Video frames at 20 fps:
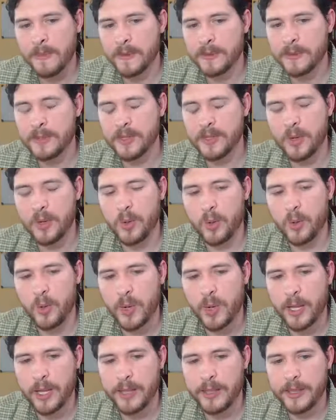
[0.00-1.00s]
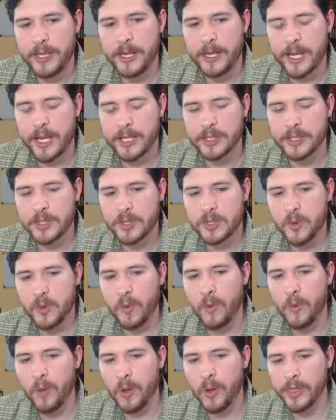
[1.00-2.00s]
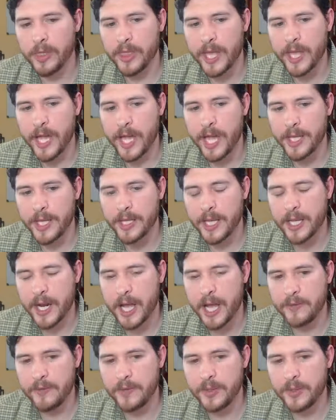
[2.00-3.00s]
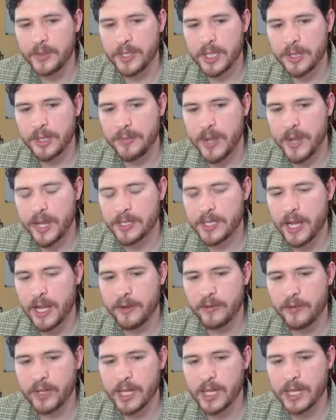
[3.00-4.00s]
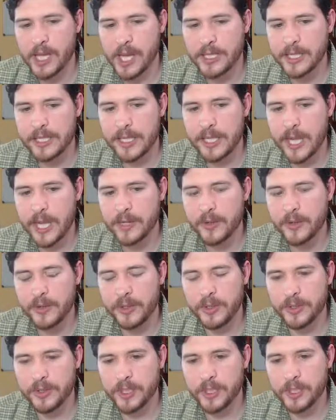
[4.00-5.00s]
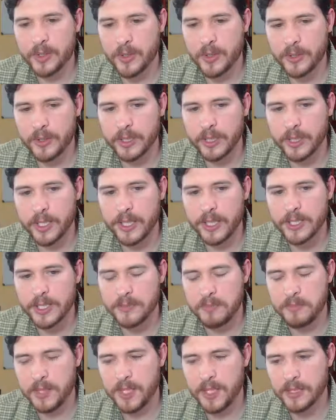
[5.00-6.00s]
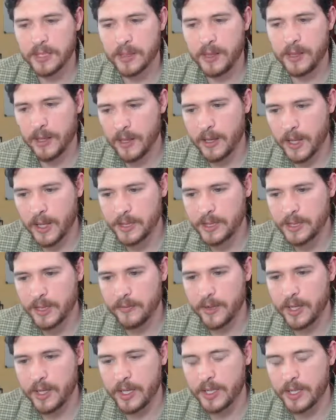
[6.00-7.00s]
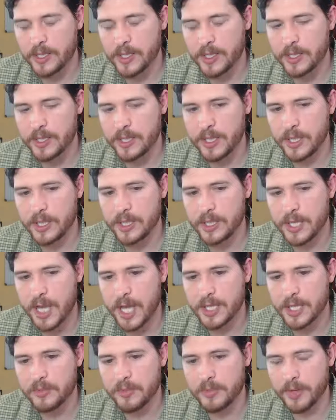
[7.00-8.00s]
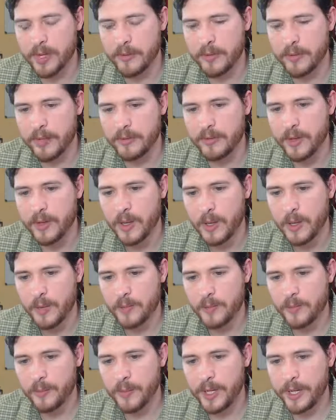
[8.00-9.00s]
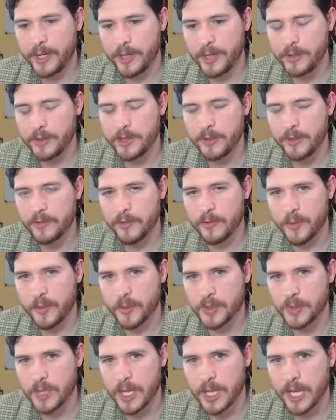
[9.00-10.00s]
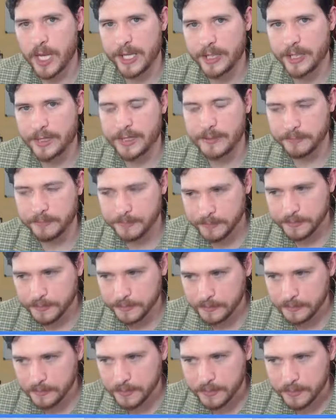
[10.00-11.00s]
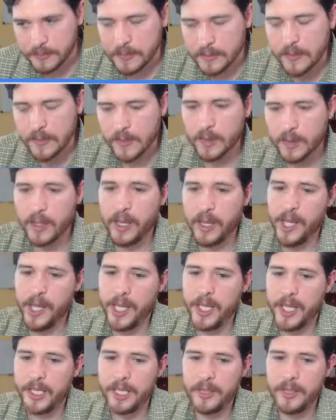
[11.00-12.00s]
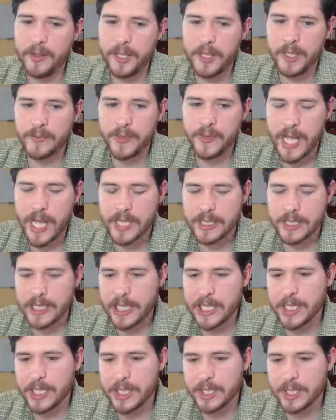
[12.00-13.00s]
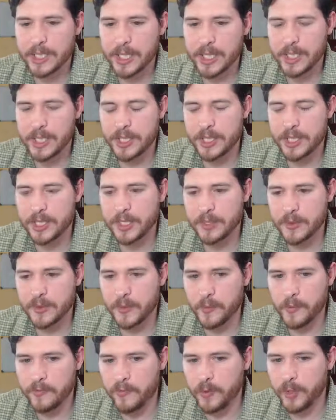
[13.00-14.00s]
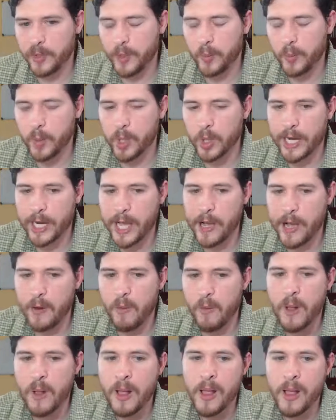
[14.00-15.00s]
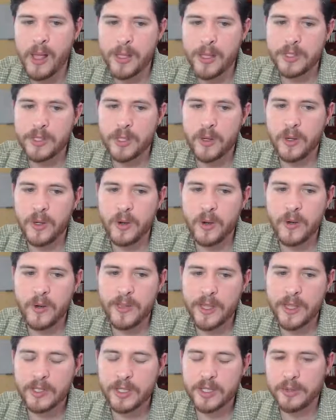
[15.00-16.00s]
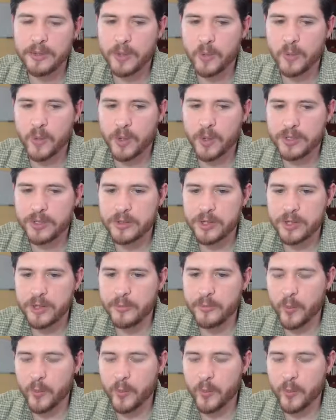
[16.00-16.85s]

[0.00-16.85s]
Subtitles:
So the next tool that I've used in the past, and I really liked it, I don't use it currently just because of the cost of it. It's cost prohibitive for me to use it for most clients. And even as an agency, it just doesn't fully work out. So, and that's going to be WordStream.